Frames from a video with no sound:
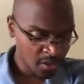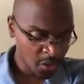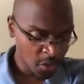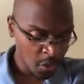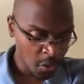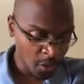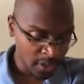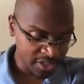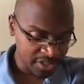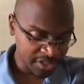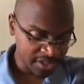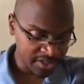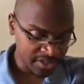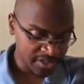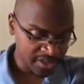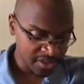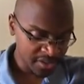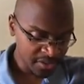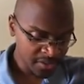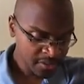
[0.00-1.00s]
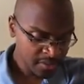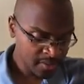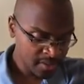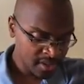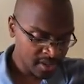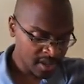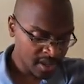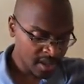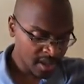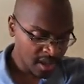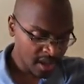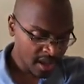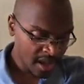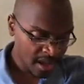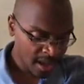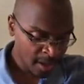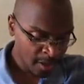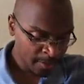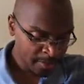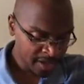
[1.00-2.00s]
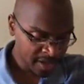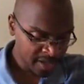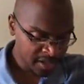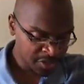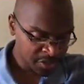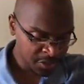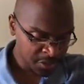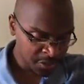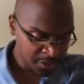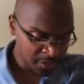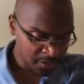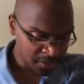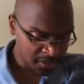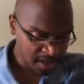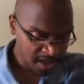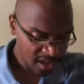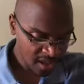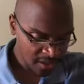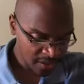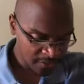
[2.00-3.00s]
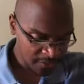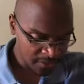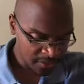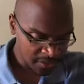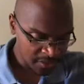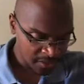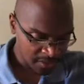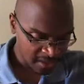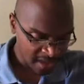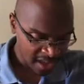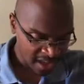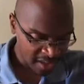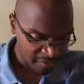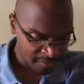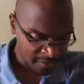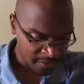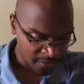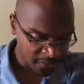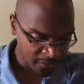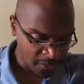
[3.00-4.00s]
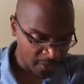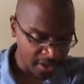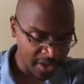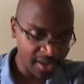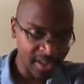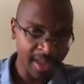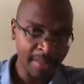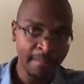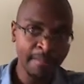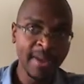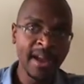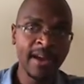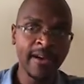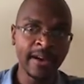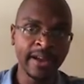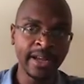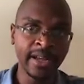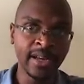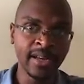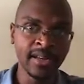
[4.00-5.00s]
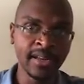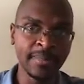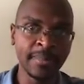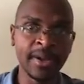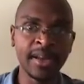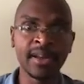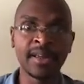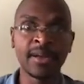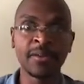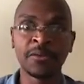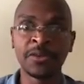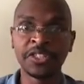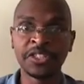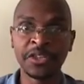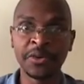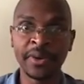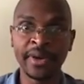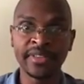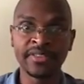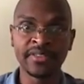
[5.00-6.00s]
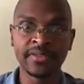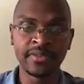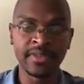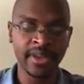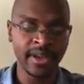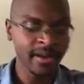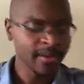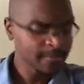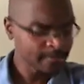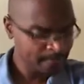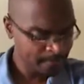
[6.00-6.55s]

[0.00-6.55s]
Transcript: Question 2, how many true loves you'll have before you get married, depending on what you answered there.